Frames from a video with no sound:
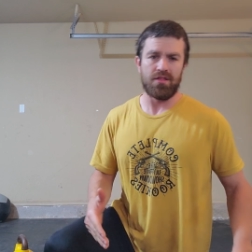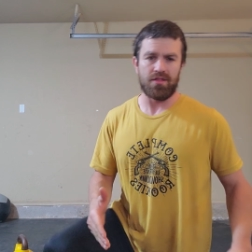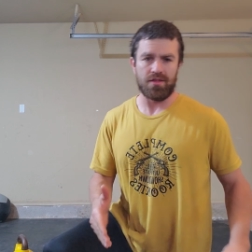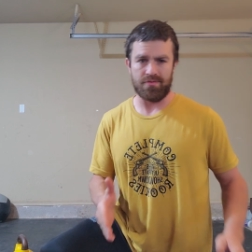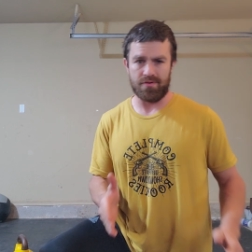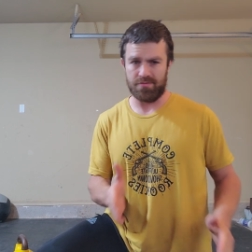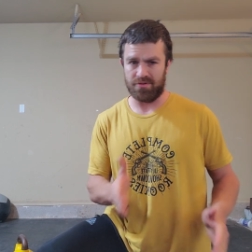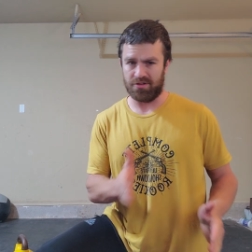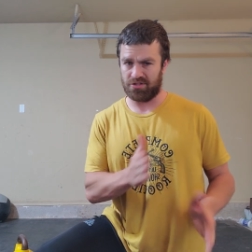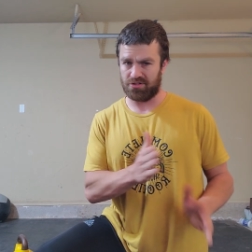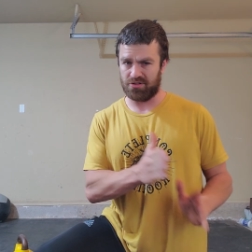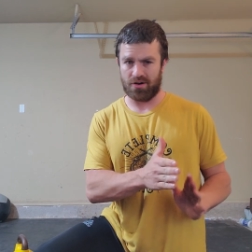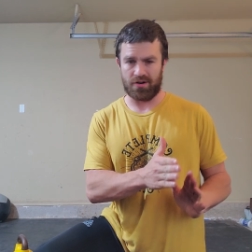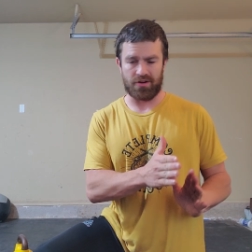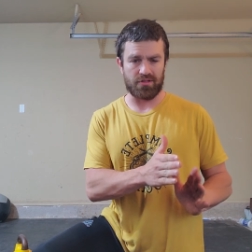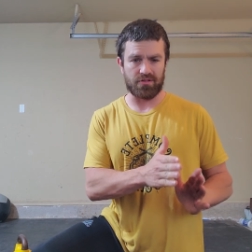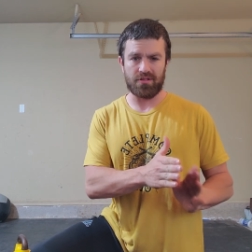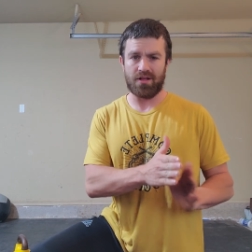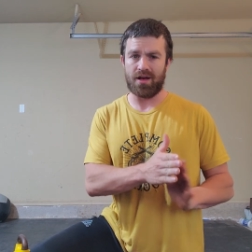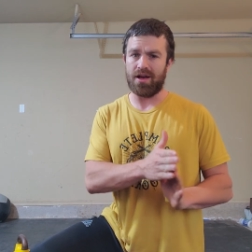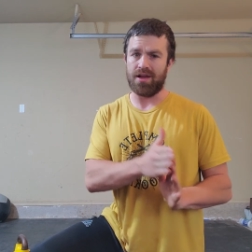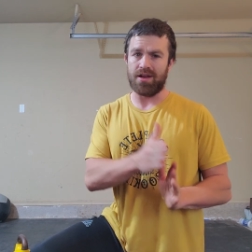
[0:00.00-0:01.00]
they may be
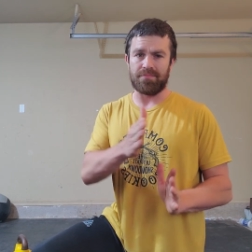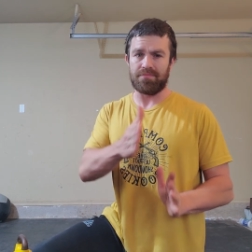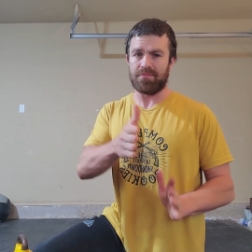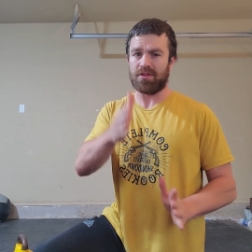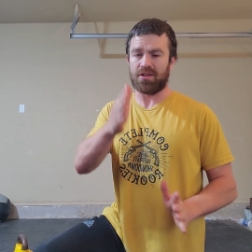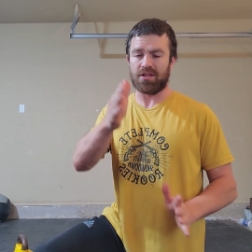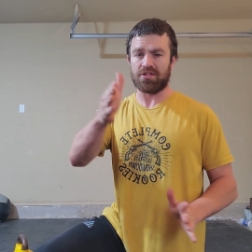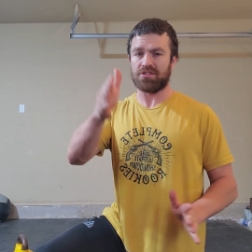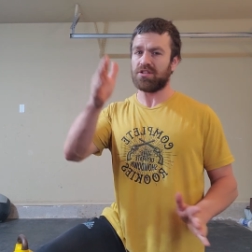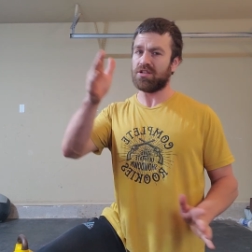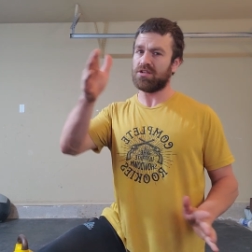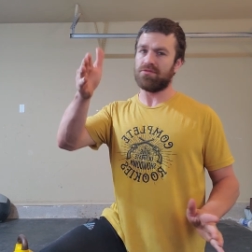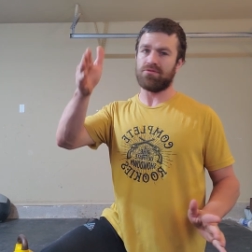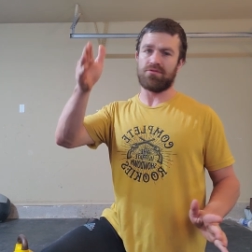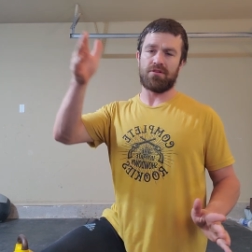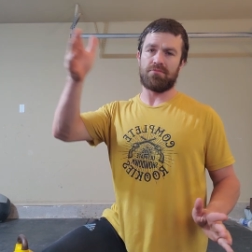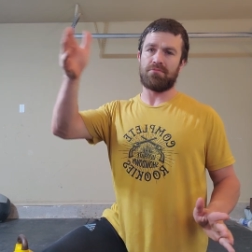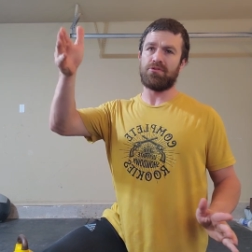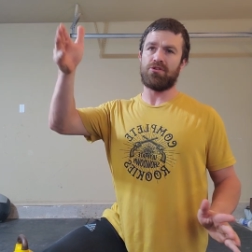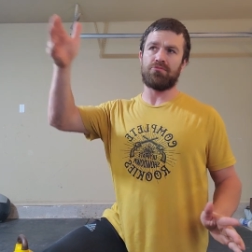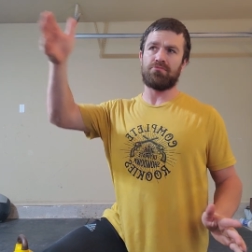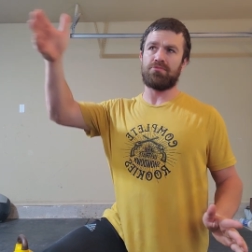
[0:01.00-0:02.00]
starting light, continuing
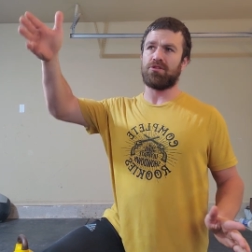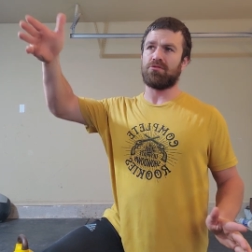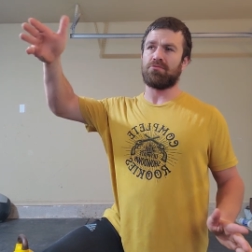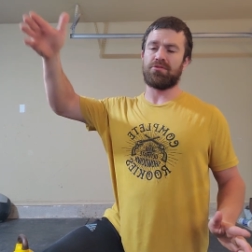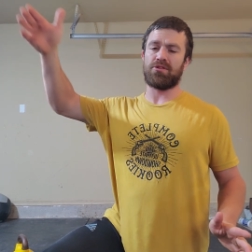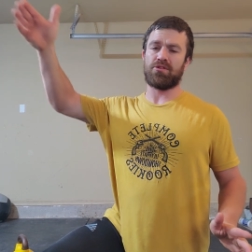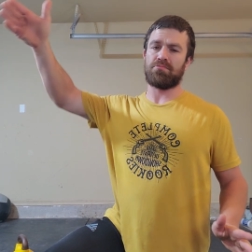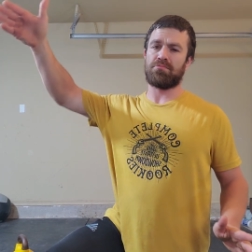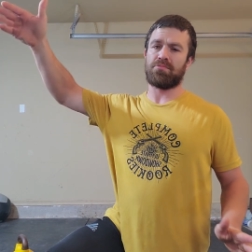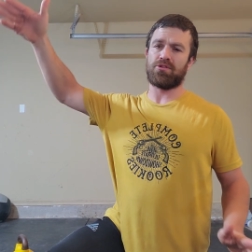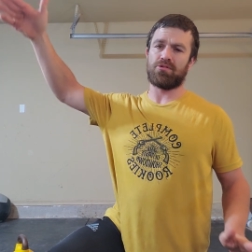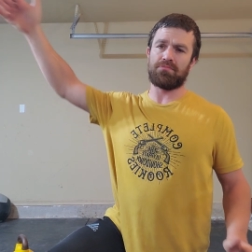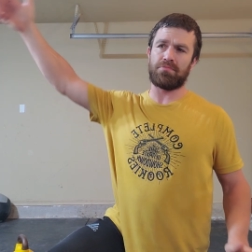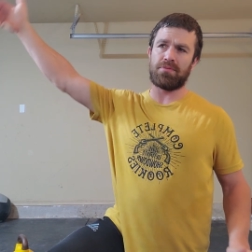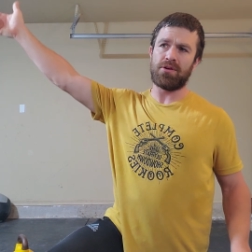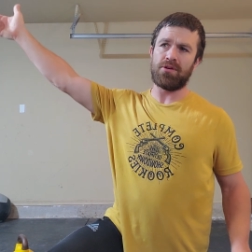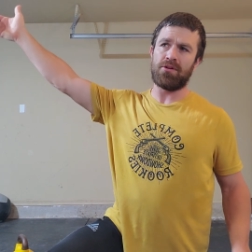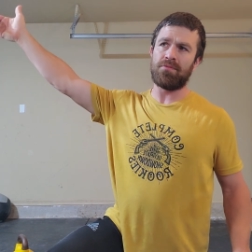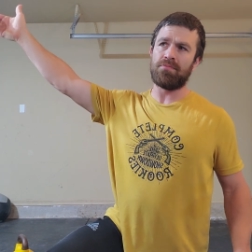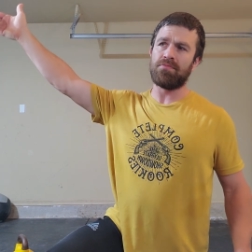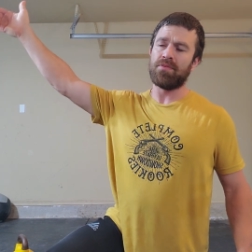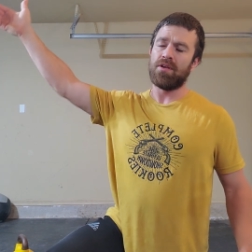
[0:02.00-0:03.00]
to
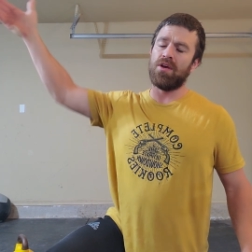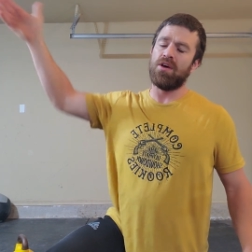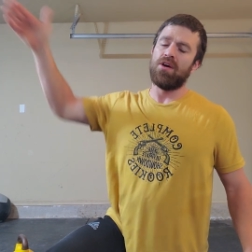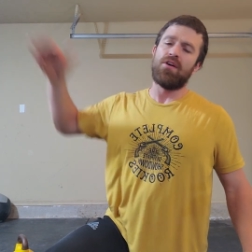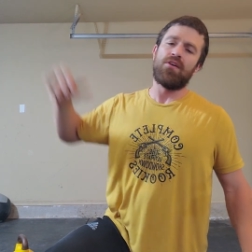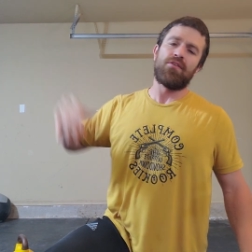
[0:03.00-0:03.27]
build.